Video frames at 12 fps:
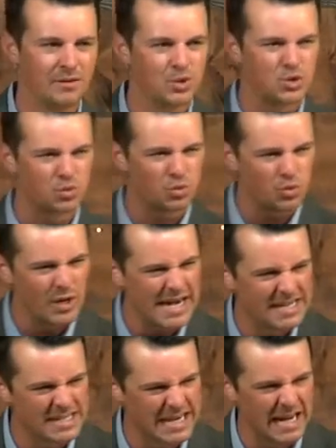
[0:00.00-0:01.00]
he was
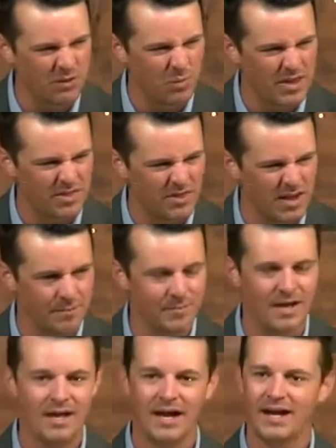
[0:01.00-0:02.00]
reasoning with them.